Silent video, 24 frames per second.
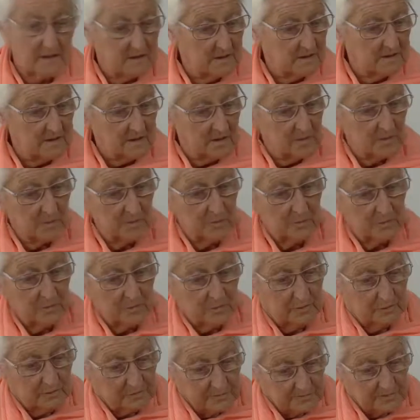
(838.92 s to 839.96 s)

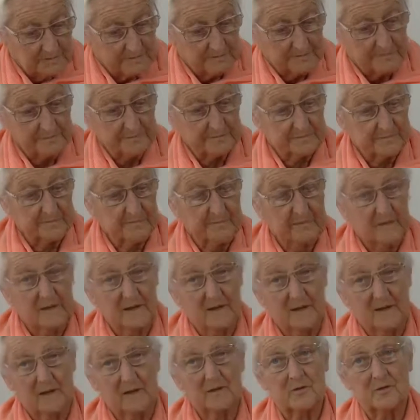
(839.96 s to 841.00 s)
So,
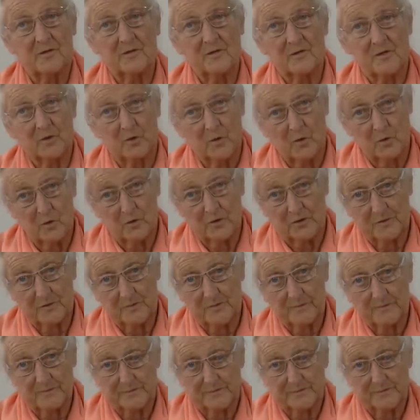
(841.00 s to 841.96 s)
here is the hood,